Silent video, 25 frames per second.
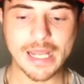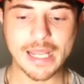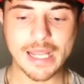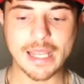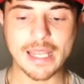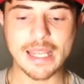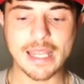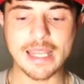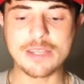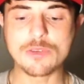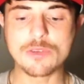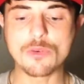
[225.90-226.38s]

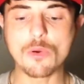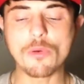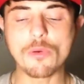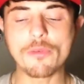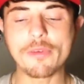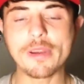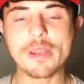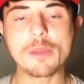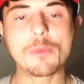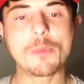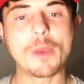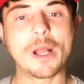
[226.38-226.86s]
He's
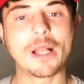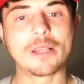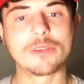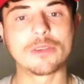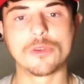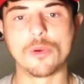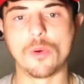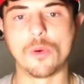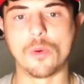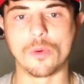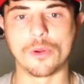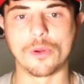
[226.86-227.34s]
already well
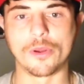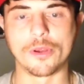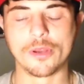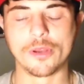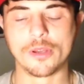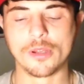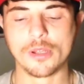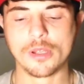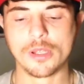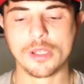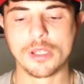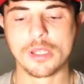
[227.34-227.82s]
known.
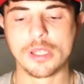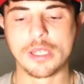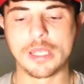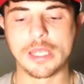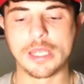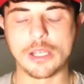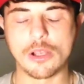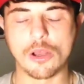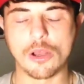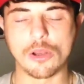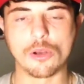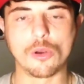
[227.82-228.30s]

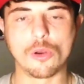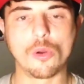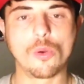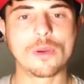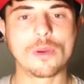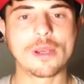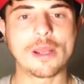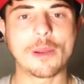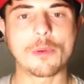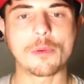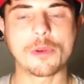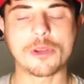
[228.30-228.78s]
He got
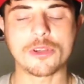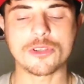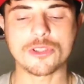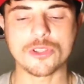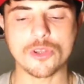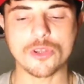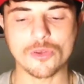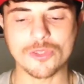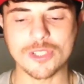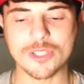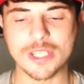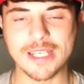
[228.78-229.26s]
loaned out to
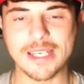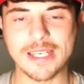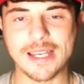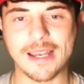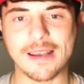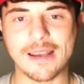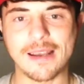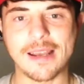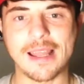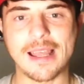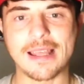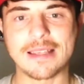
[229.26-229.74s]

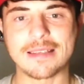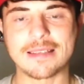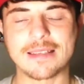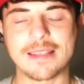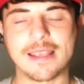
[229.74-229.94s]
Sociedad last